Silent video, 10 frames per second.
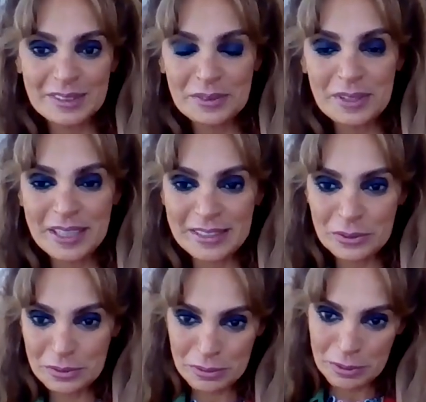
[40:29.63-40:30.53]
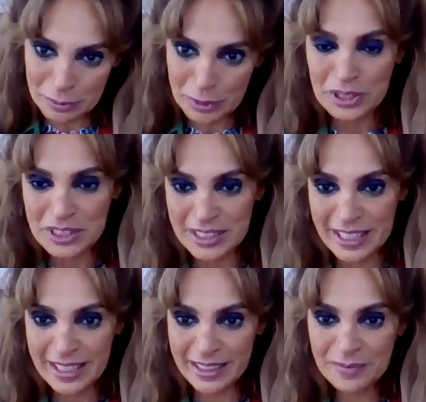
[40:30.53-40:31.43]
do work
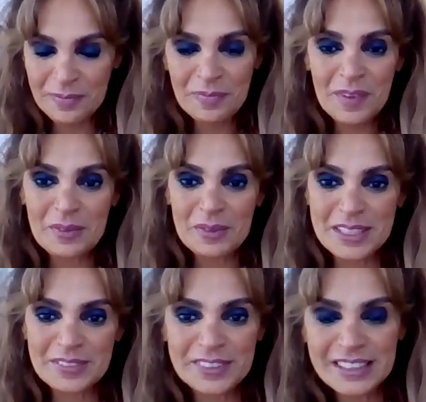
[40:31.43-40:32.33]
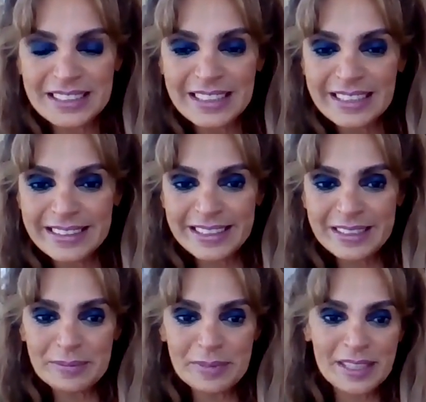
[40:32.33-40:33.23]
there with the first
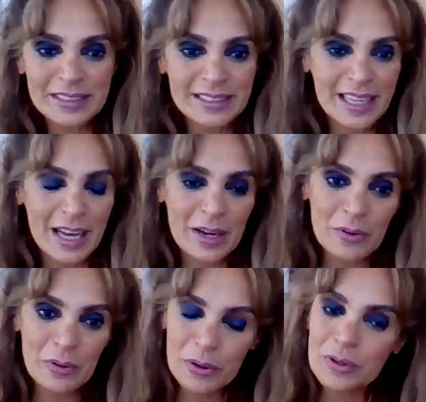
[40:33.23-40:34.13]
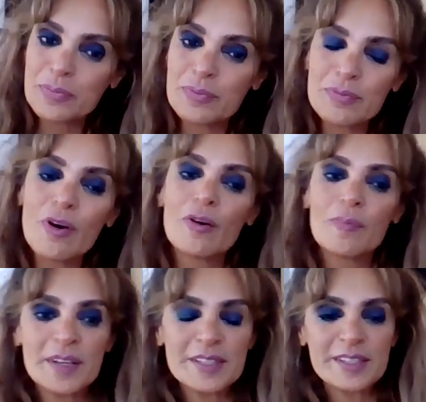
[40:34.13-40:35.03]
lady, but our
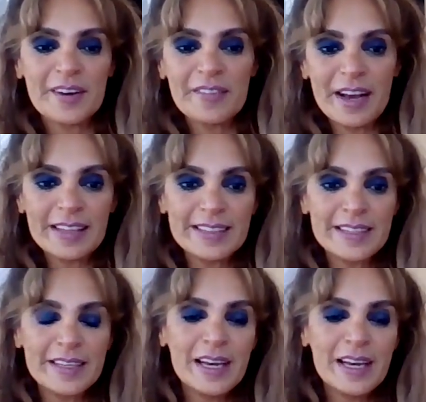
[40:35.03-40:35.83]
Ministry of Health.